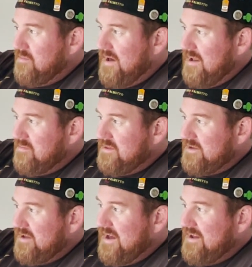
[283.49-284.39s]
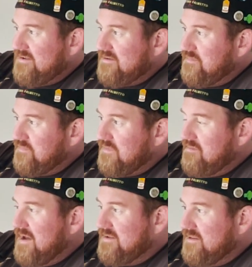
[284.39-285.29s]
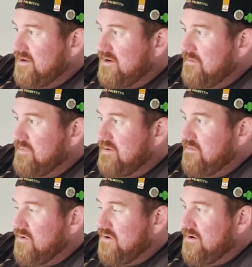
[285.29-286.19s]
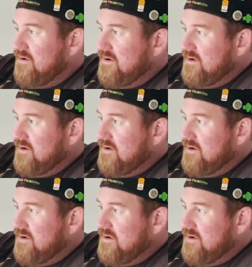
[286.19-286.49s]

the bottom of the glass. It makes it look a bit more